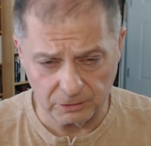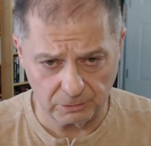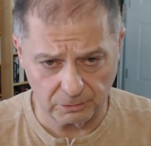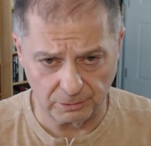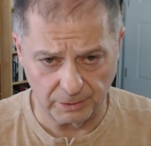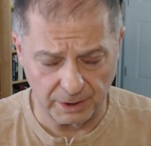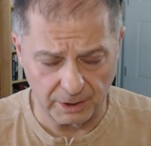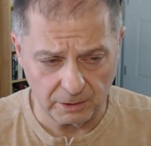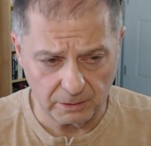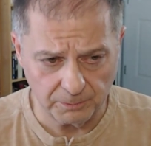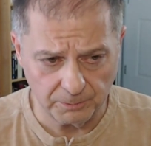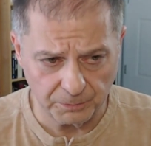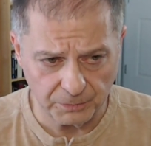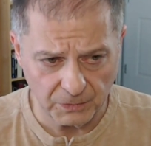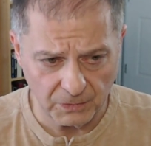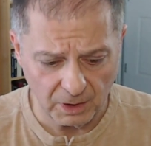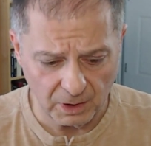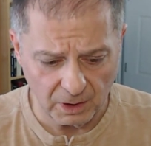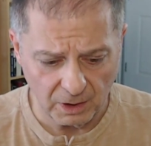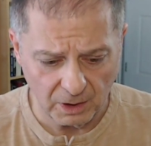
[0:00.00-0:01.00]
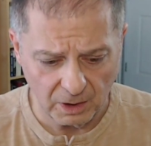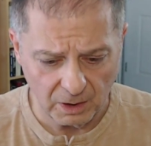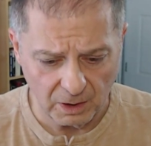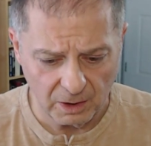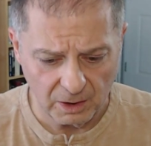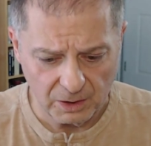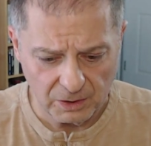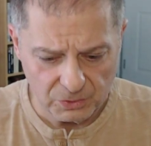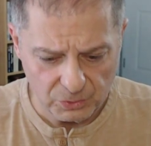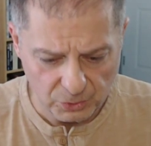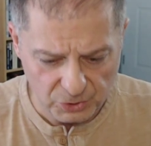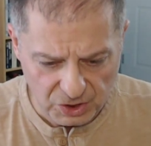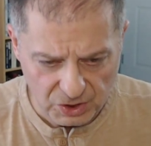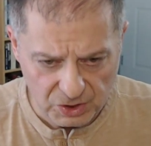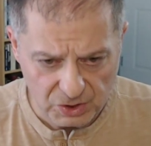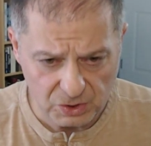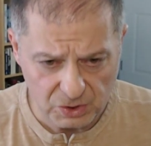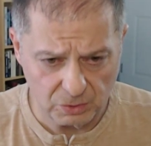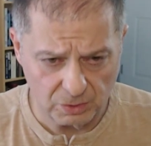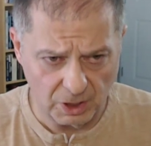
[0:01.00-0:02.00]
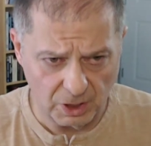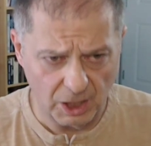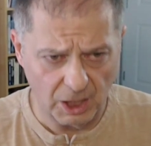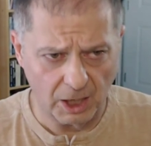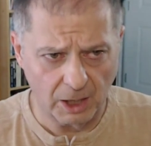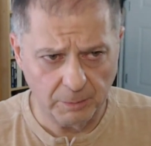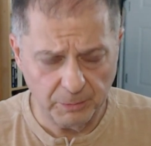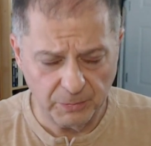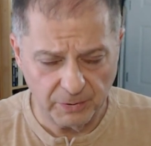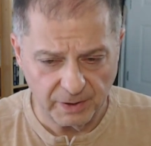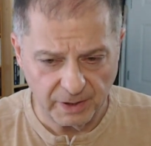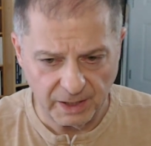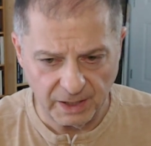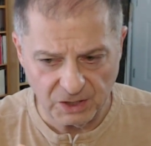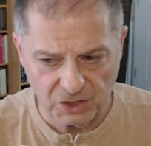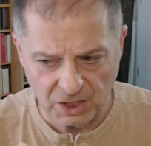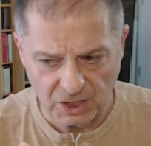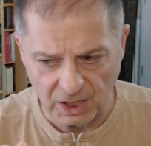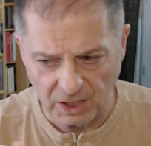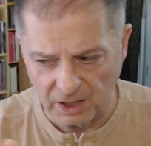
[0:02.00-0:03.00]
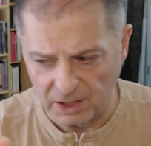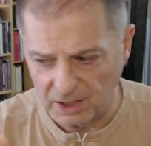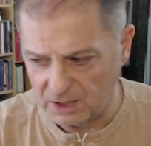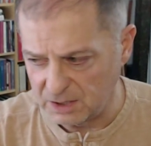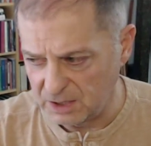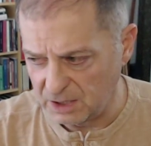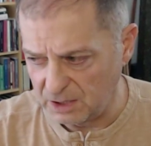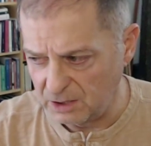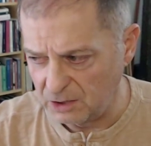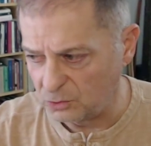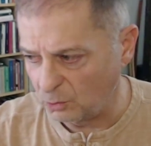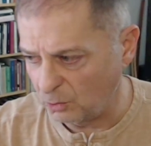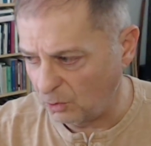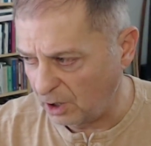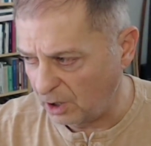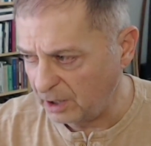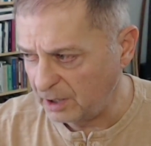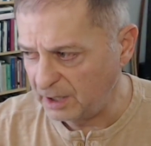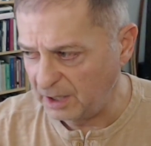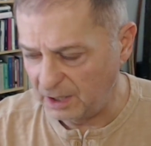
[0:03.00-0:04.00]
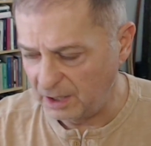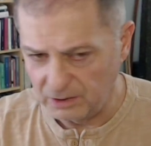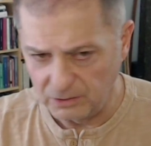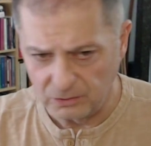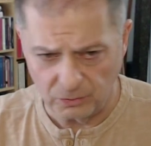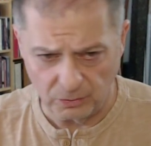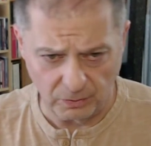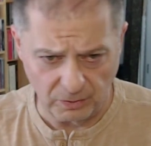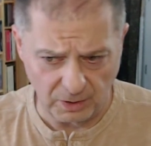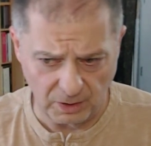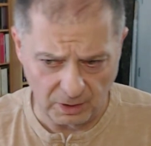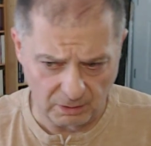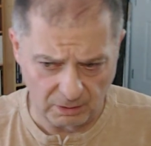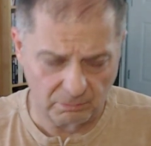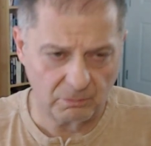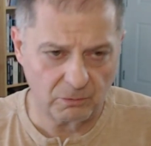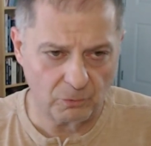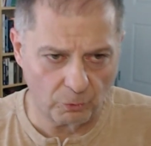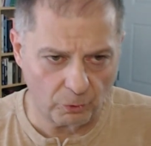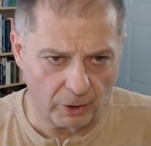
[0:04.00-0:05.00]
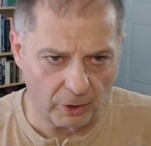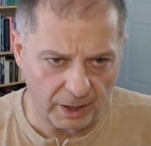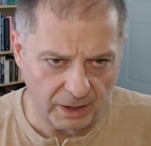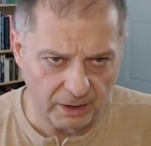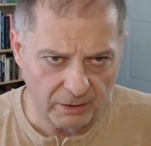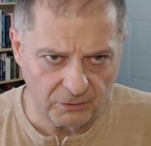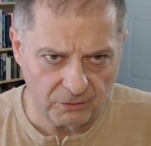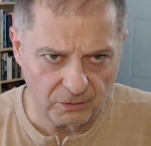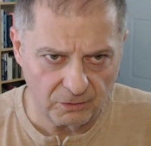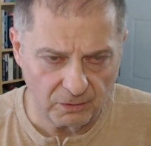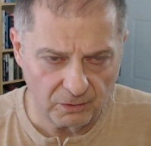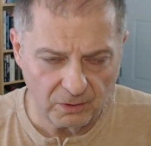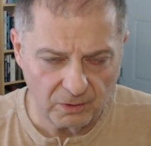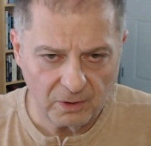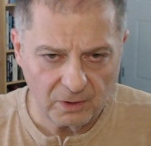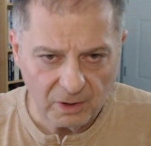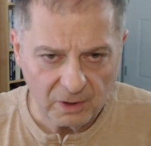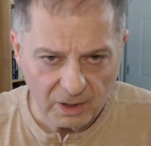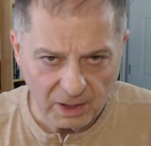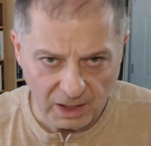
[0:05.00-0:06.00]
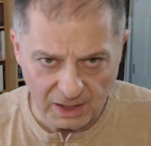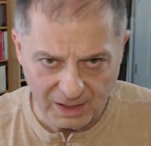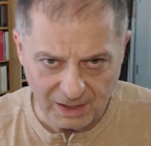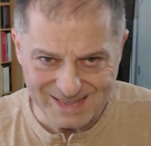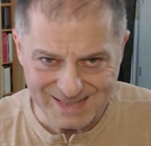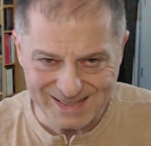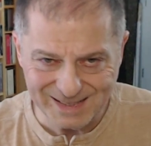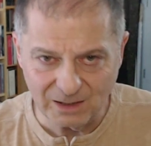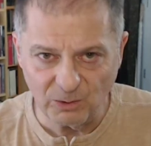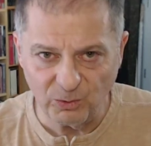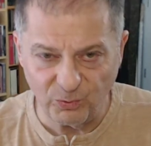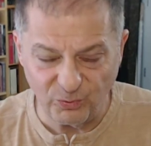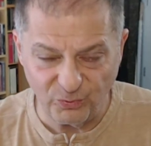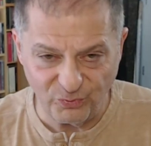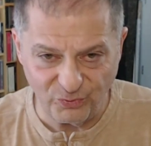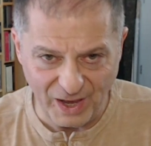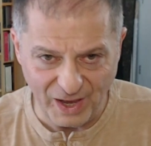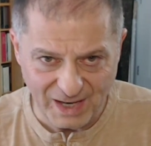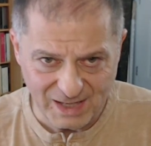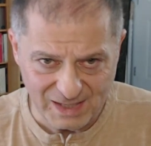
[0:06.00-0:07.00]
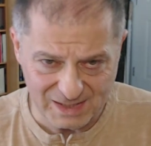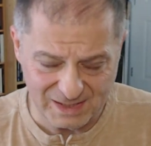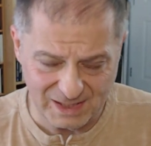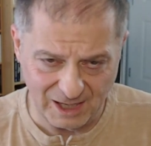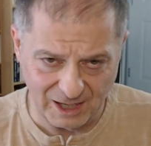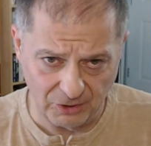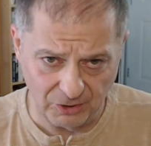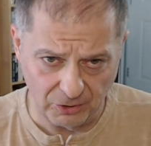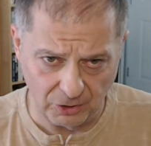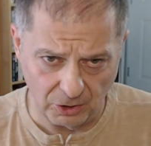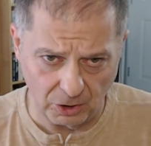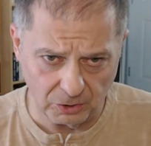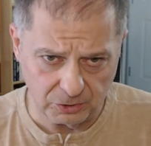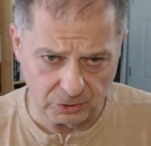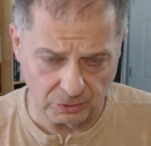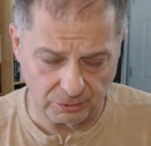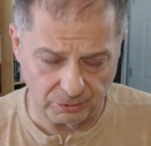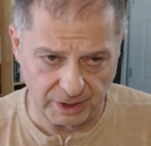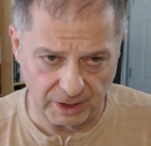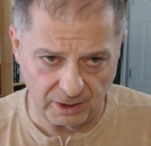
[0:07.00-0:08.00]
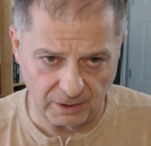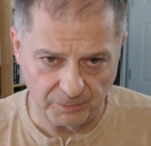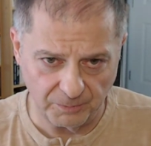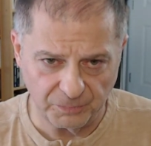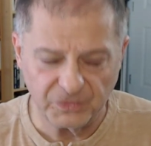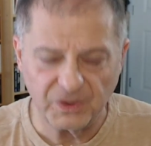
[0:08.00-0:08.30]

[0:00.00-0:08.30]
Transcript: rail, so she stood up and she kind of continued walking to the right, kind of still facing the altar rail.